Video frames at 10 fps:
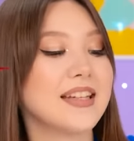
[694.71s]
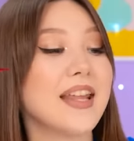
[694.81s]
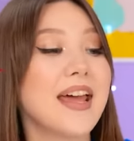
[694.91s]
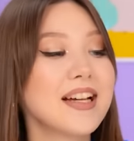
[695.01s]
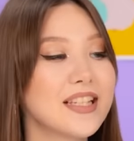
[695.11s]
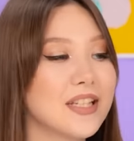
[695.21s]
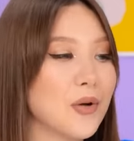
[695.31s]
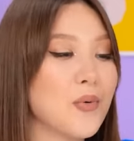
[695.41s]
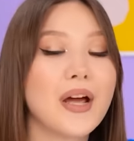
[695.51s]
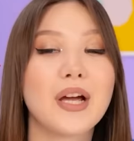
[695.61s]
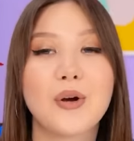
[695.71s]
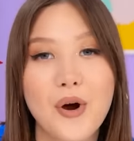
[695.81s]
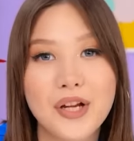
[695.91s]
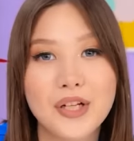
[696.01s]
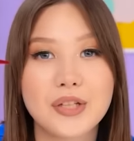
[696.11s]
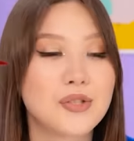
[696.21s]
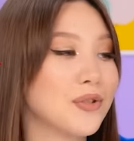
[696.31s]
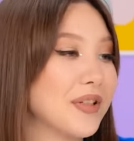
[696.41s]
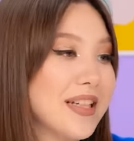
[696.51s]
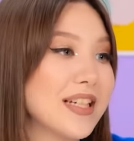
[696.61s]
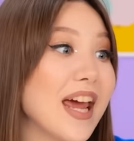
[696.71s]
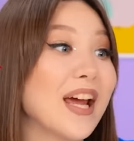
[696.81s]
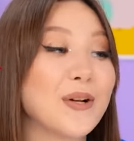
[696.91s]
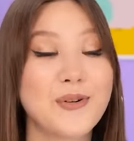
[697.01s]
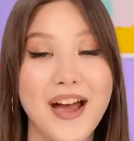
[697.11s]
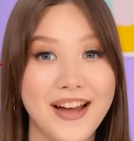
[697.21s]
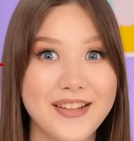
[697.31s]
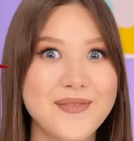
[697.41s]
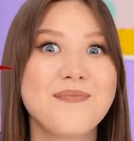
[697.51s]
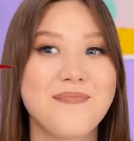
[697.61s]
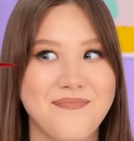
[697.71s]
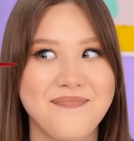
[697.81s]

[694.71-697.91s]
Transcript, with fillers: Next, we're going to need a glue gun.